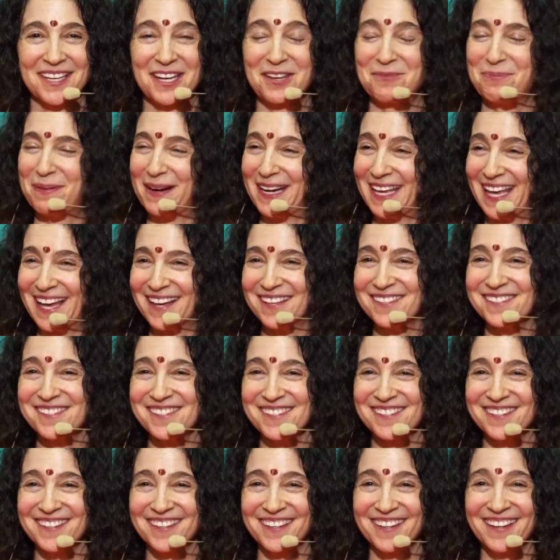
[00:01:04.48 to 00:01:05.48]
Anybody
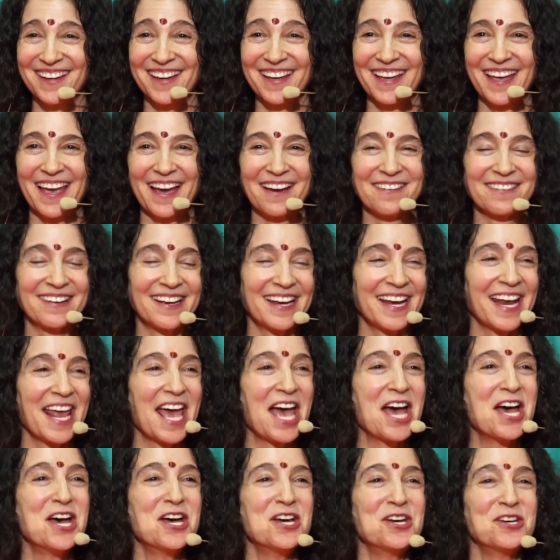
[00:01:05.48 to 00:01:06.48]
else? Yeah, right?
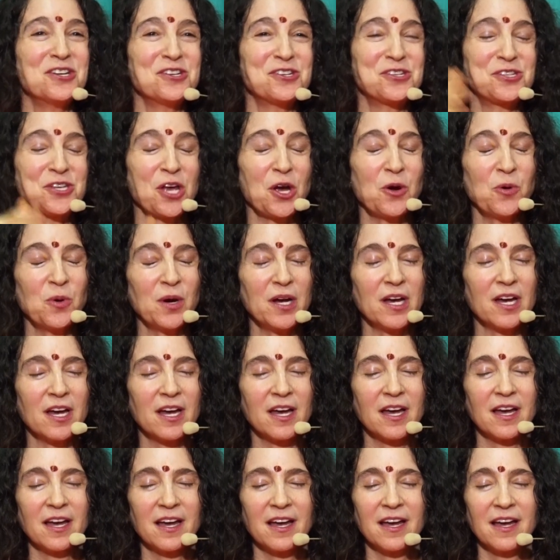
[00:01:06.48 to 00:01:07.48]
So
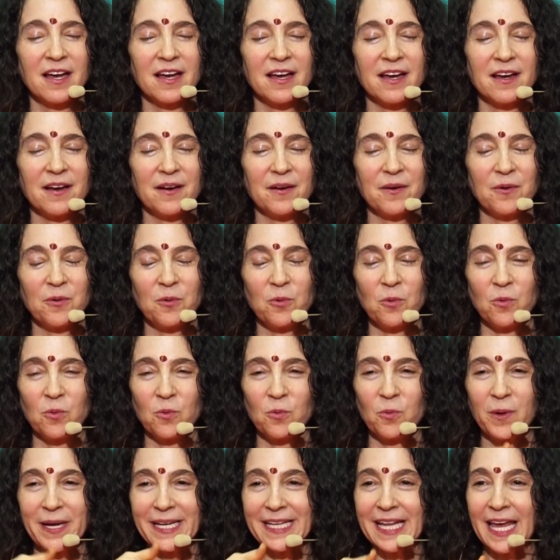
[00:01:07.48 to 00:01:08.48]

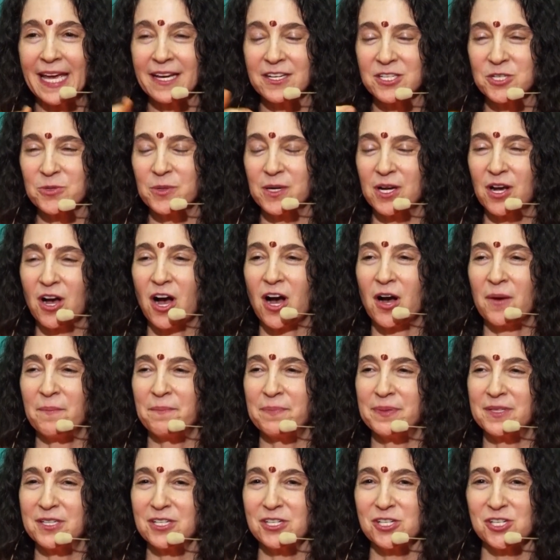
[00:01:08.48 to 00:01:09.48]
we'd like to
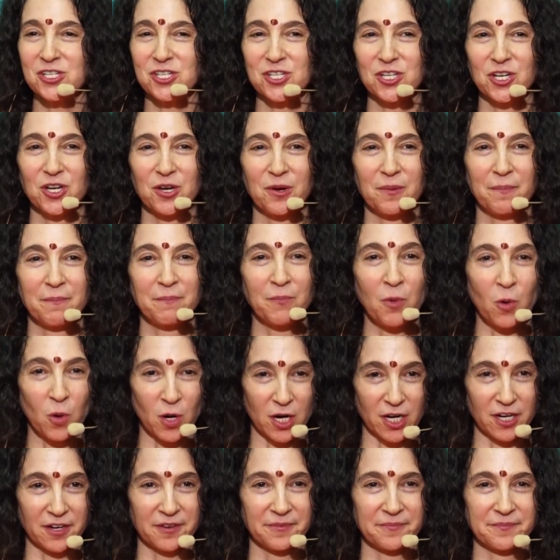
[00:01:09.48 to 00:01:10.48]
accomplish
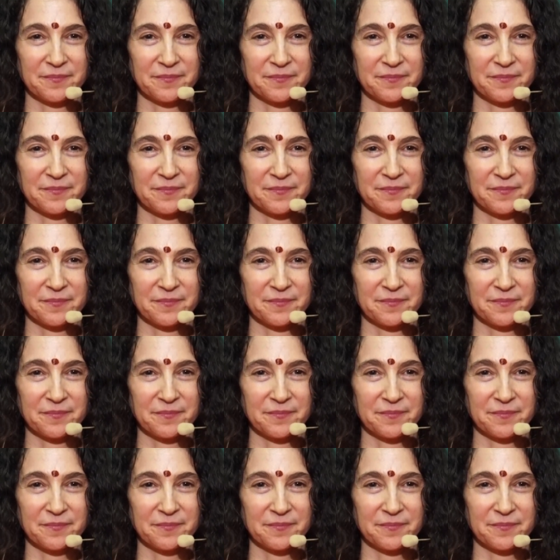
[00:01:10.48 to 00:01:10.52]
more.